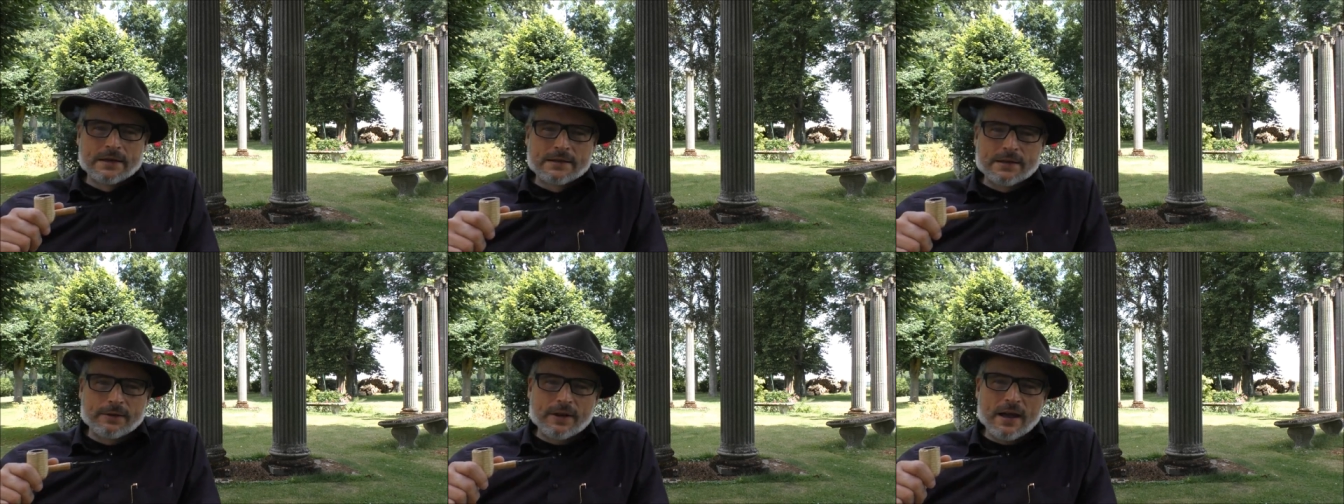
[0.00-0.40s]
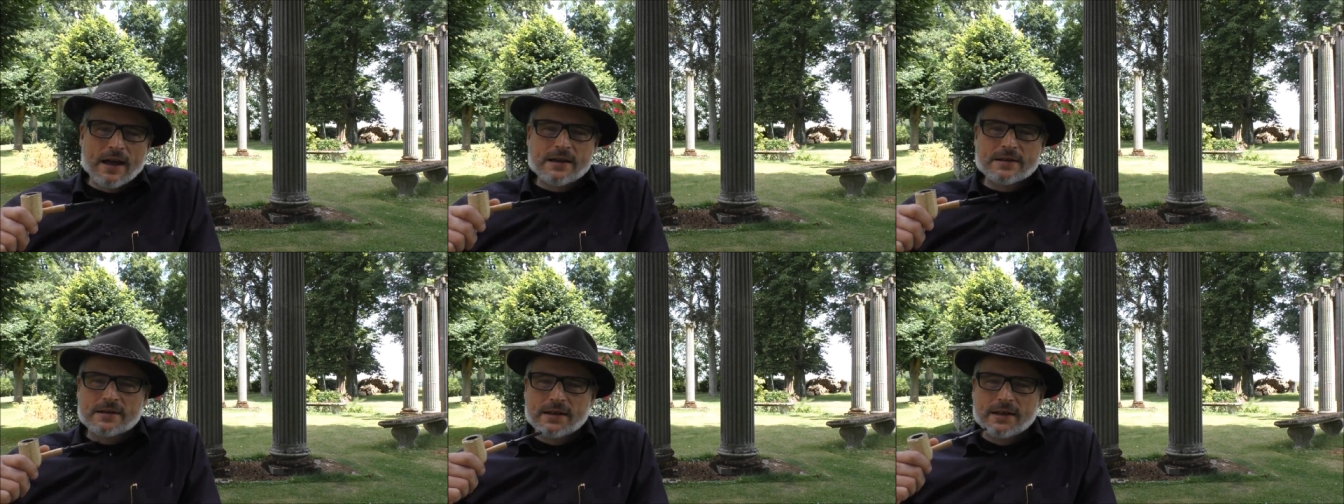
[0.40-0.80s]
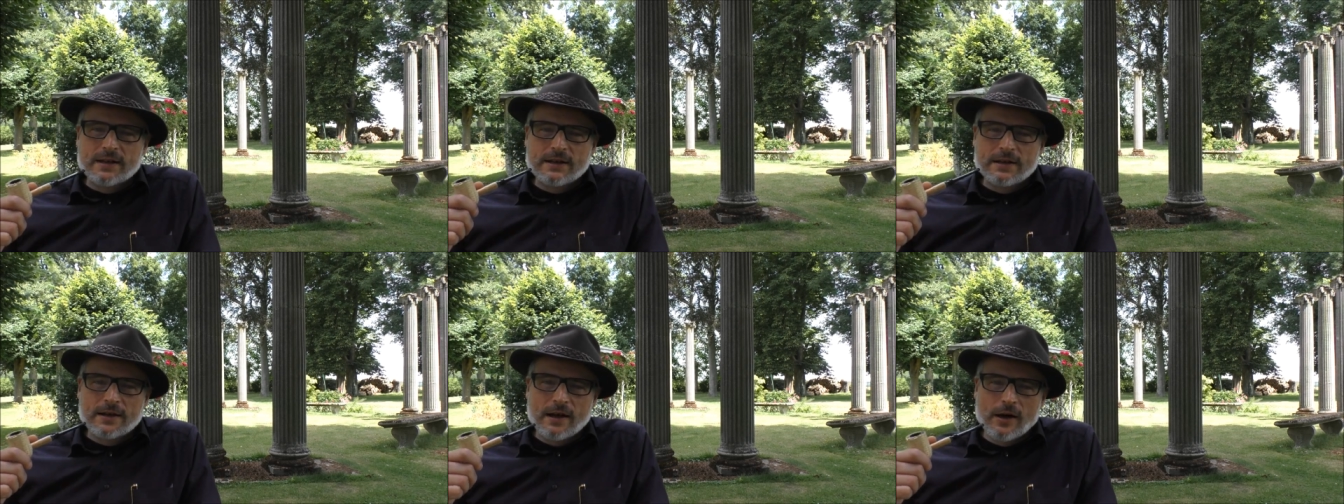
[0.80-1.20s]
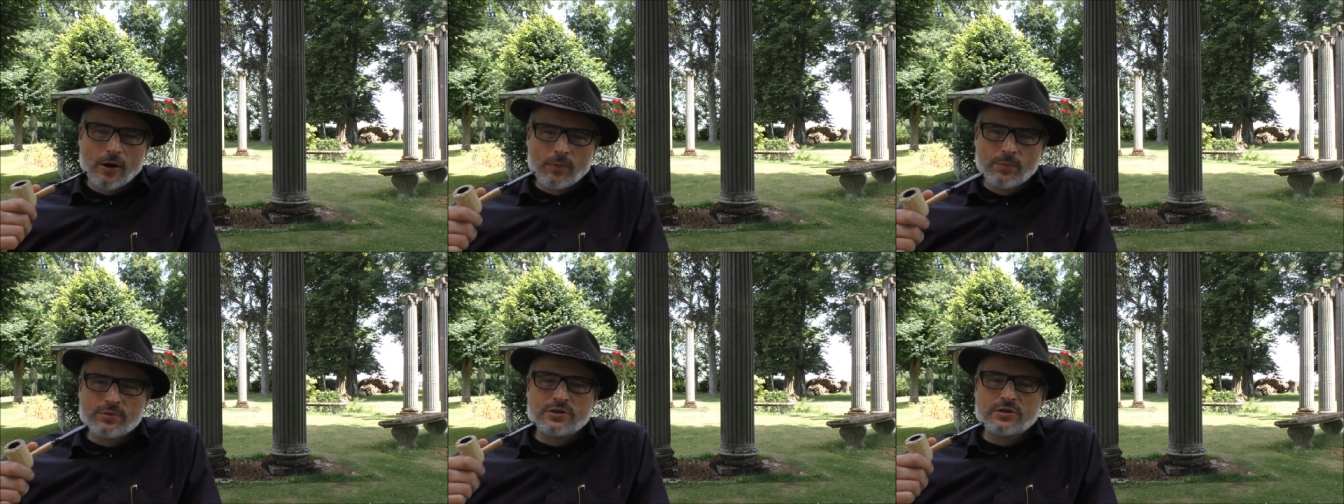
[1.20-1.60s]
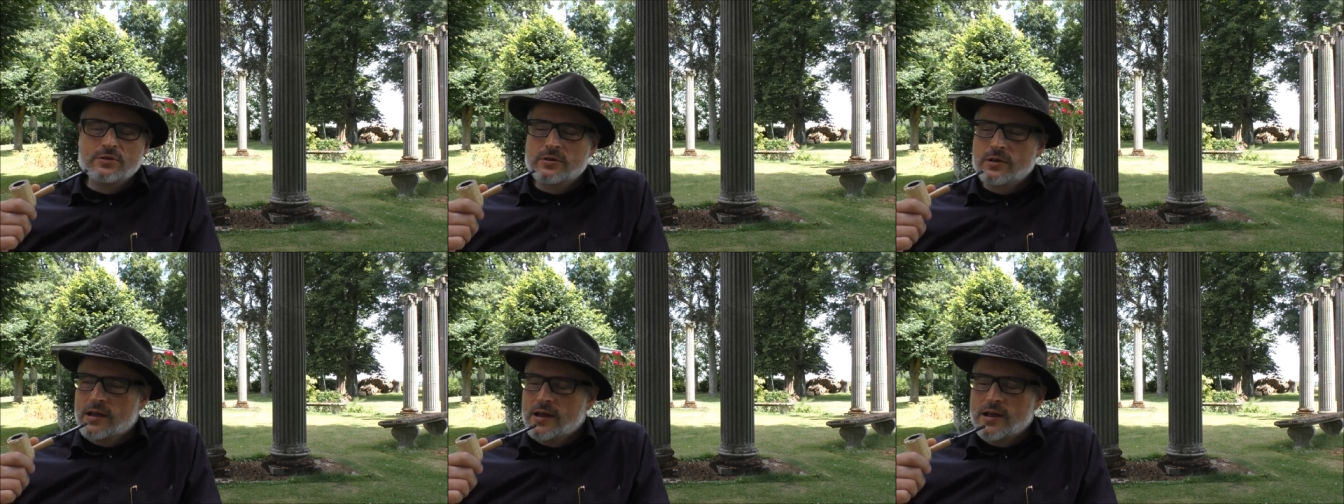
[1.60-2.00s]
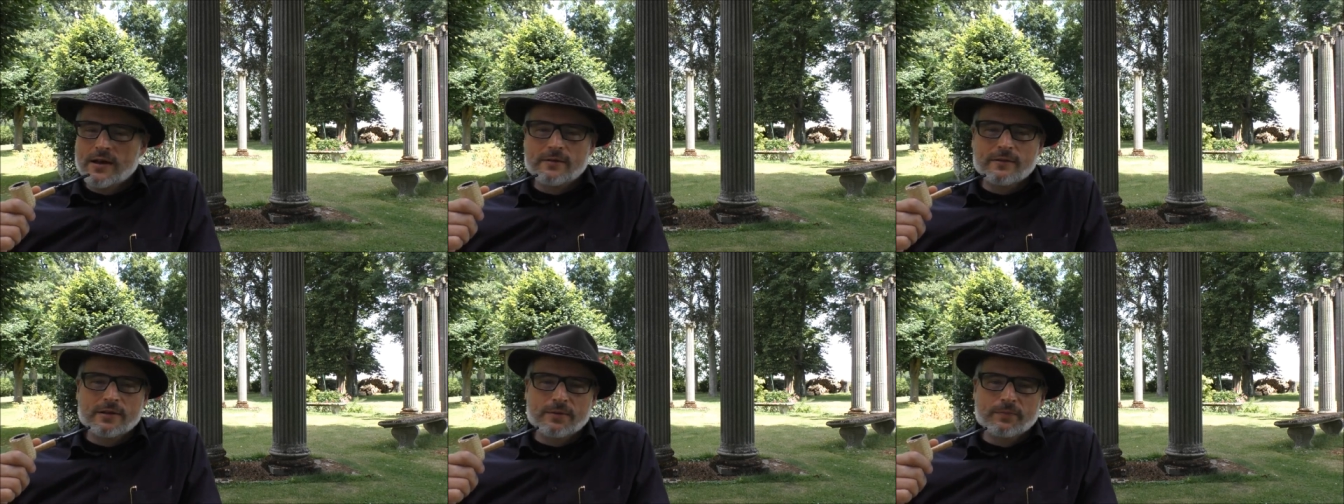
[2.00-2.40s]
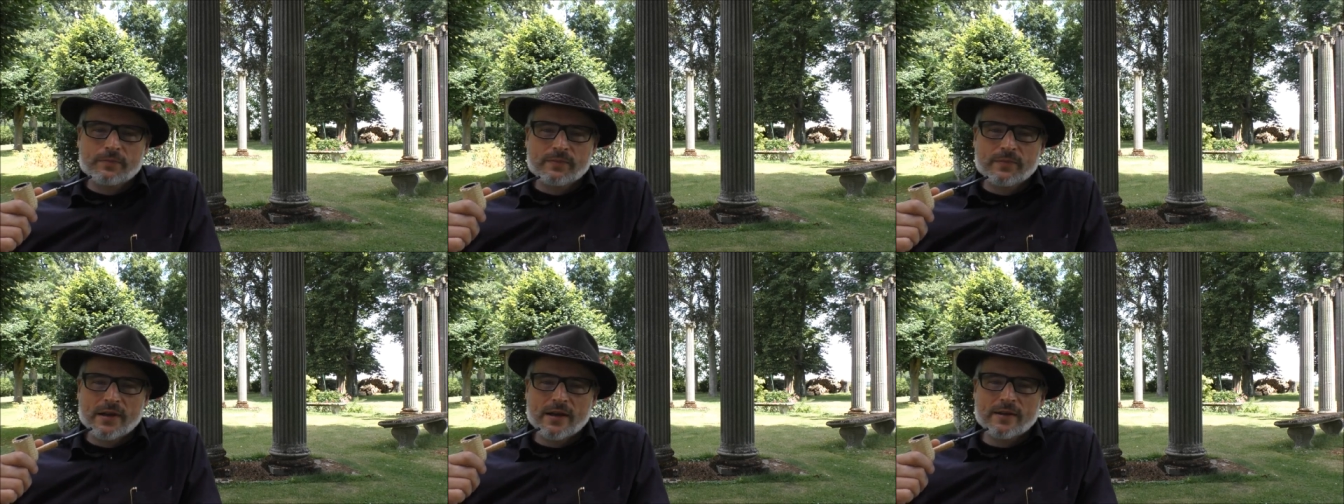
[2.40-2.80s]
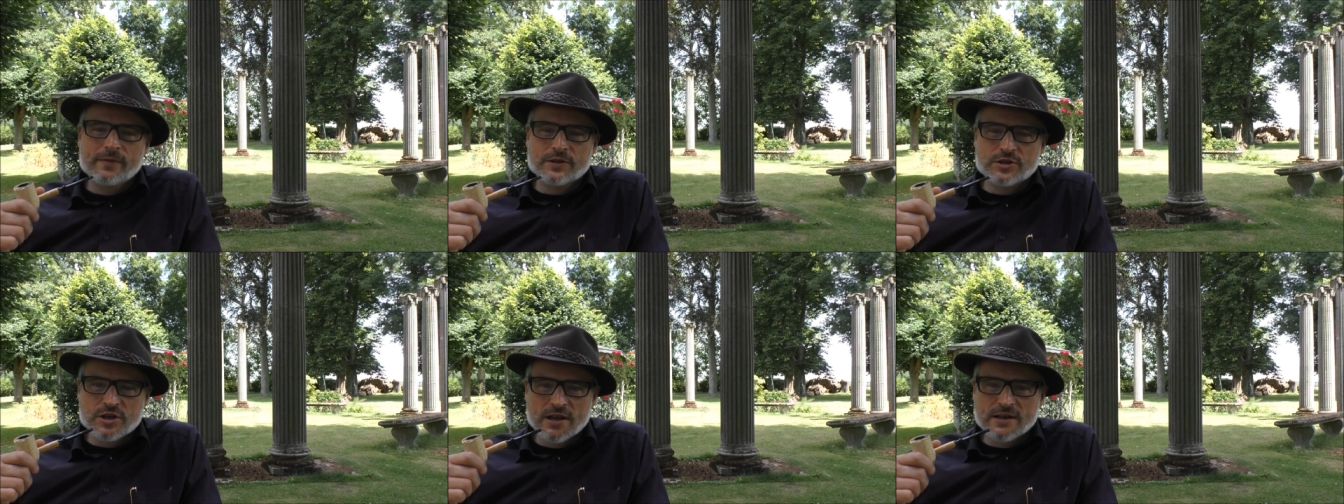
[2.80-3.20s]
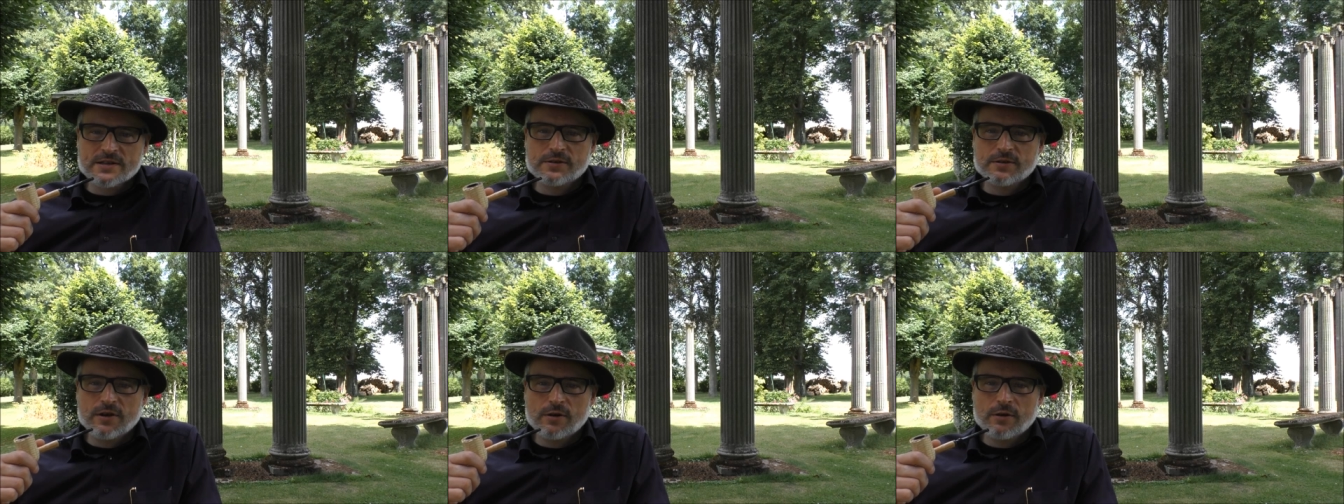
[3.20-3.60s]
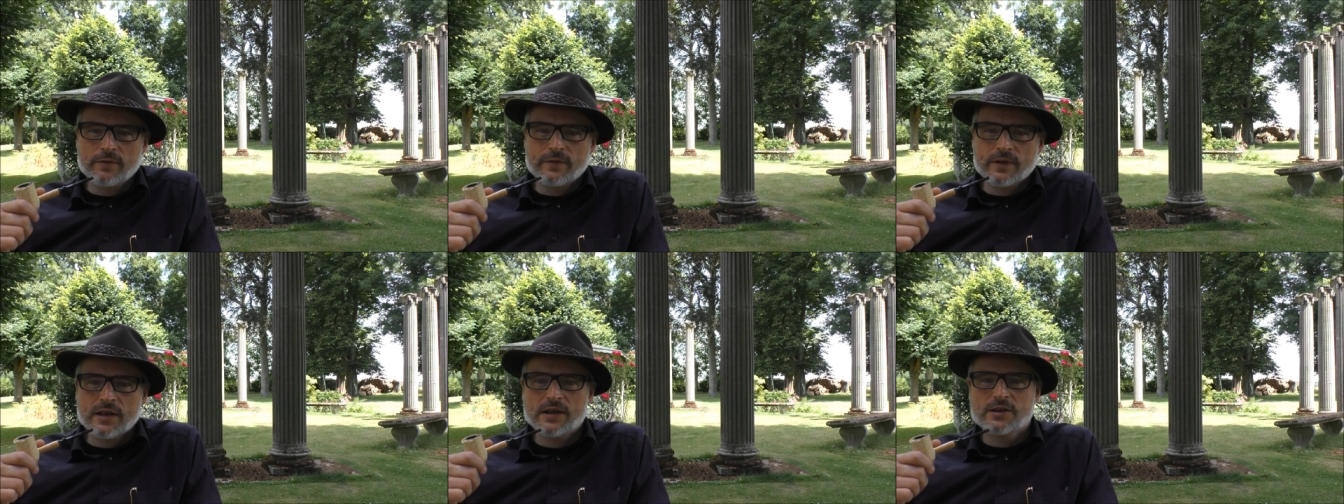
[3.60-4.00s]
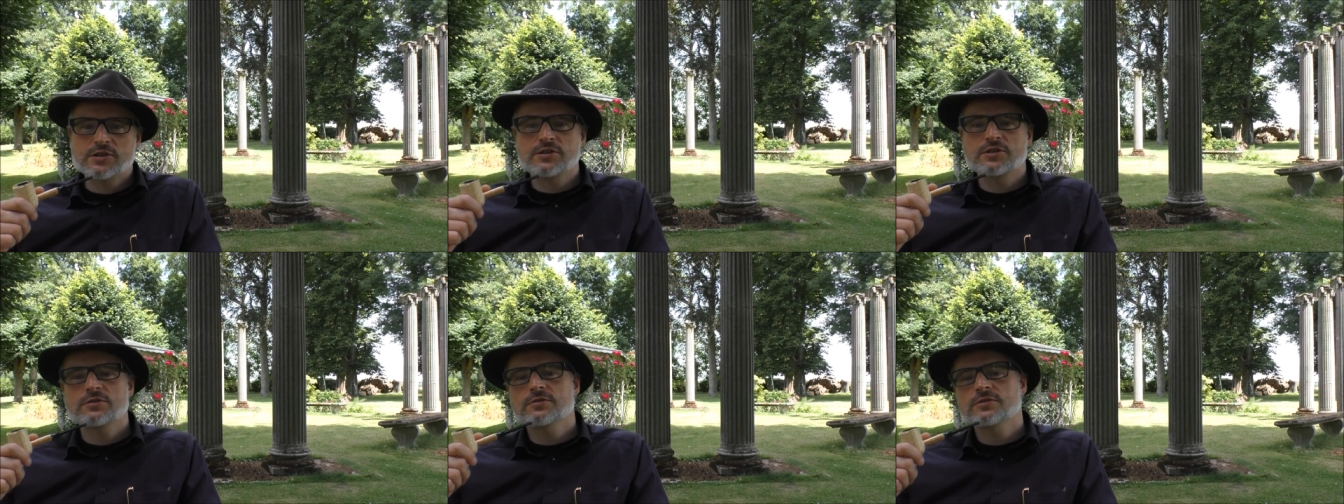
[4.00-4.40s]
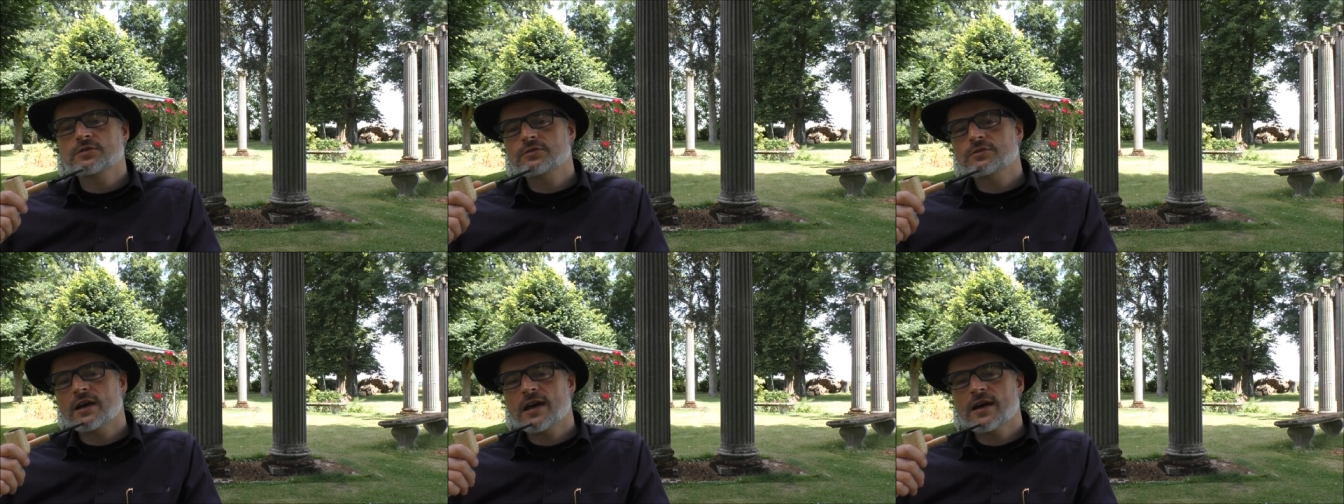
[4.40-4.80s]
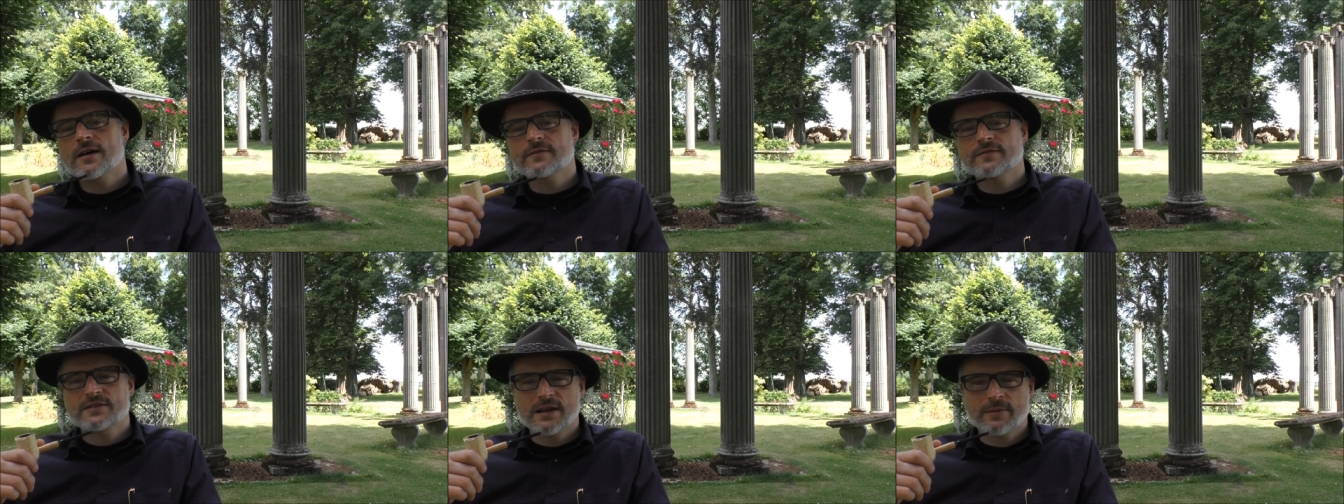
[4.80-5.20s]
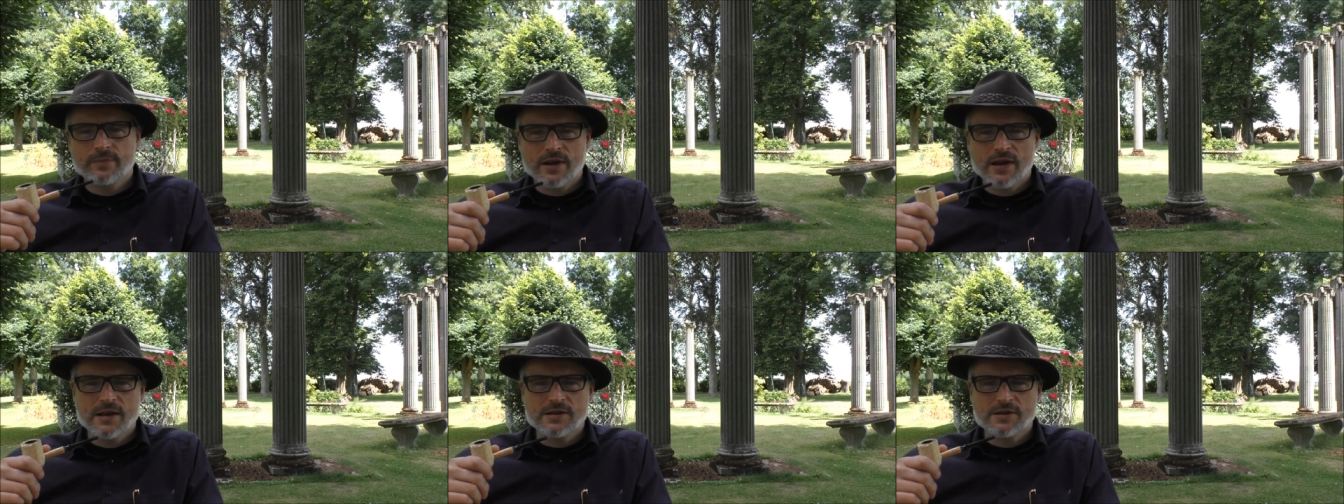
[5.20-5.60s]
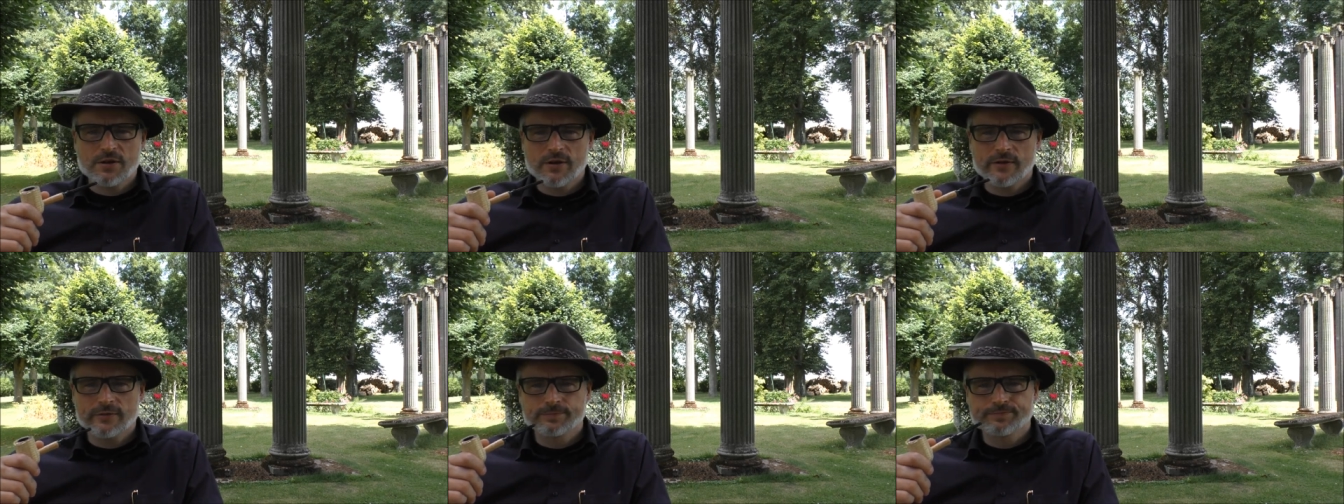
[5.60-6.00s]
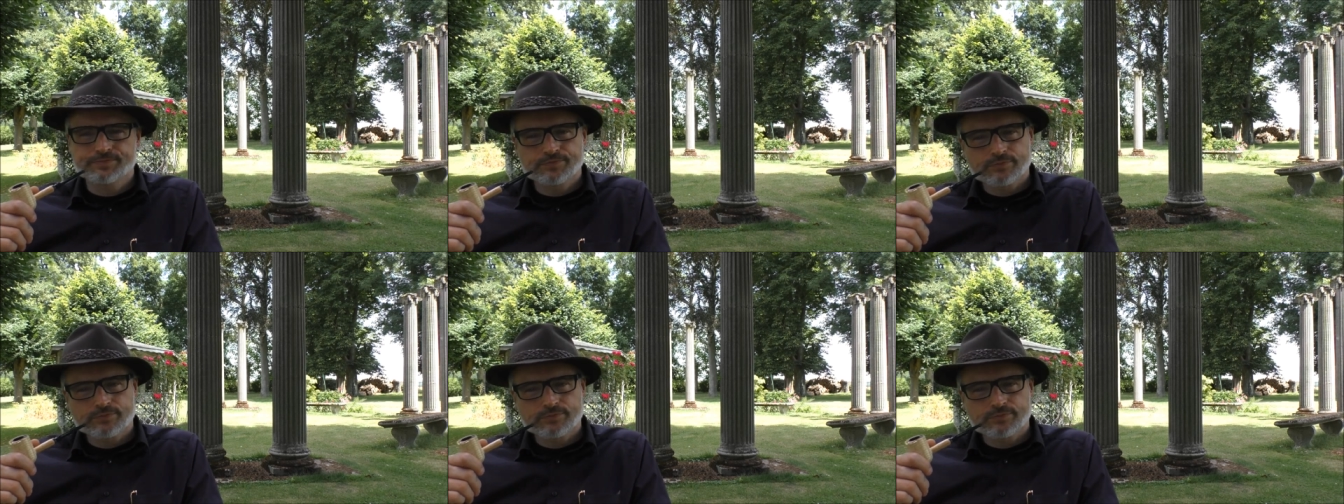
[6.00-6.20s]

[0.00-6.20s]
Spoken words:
So guys, hope you have the chance to go on vacation too, to have some days off,